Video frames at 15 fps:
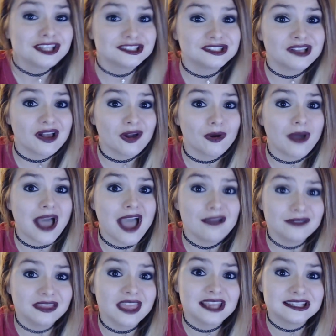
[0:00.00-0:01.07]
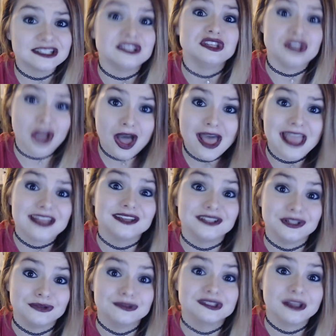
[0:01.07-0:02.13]
so I would like to not
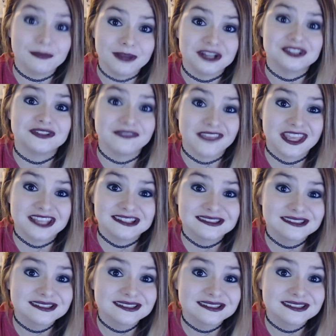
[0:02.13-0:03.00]
use a bunch of this.